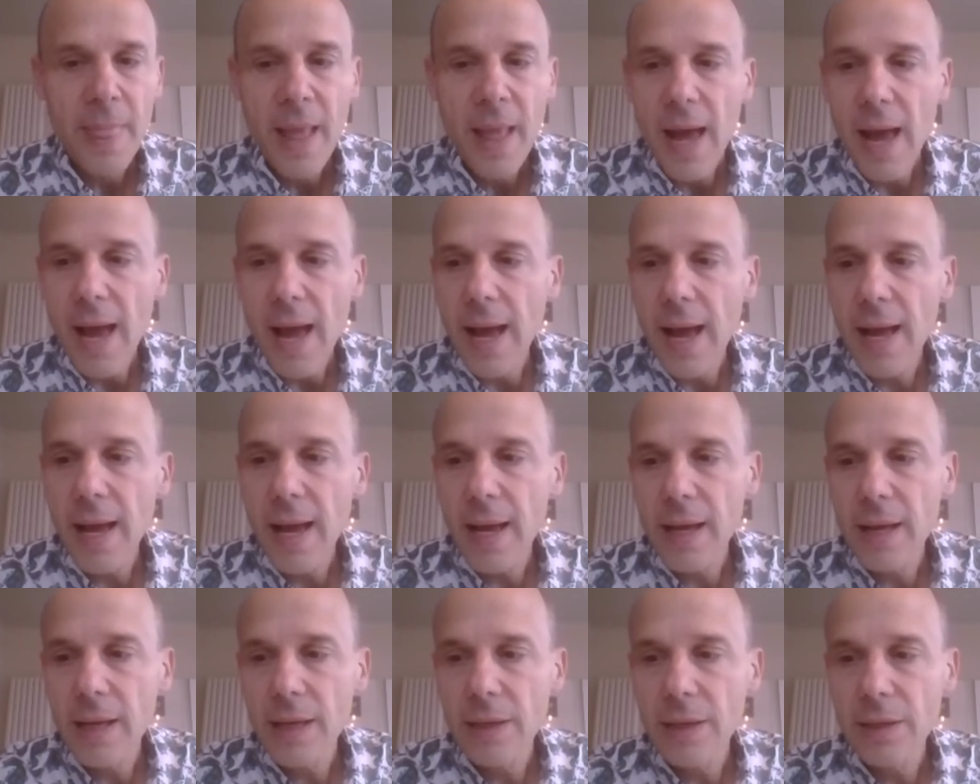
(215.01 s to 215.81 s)

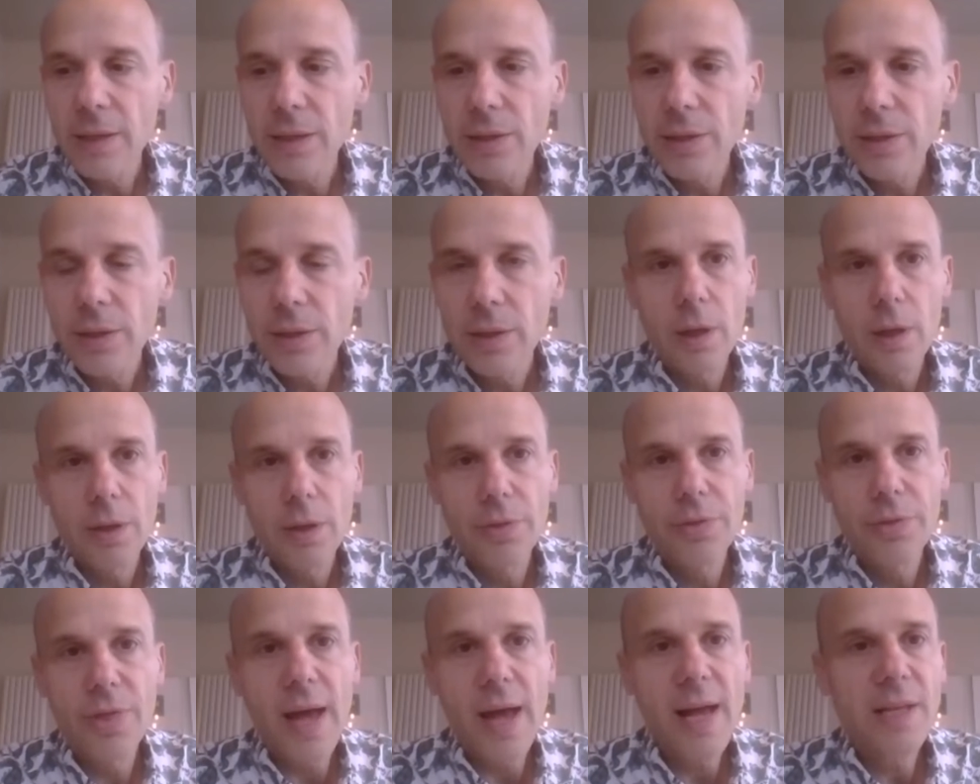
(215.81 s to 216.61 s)
and
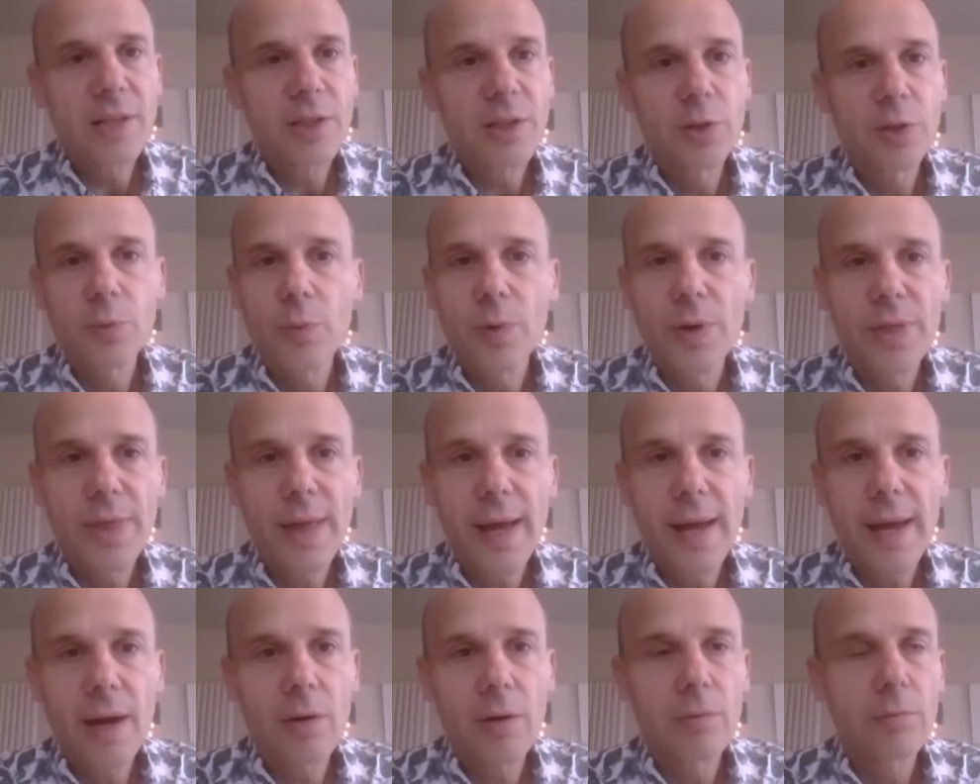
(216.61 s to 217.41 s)
that's
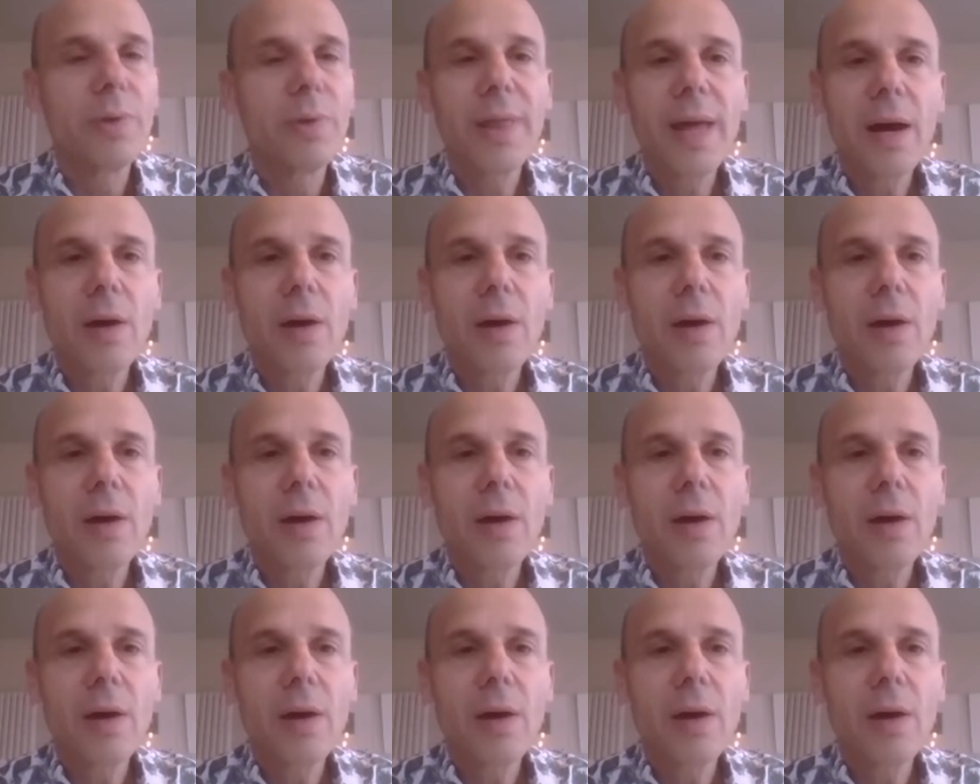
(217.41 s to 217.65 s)
without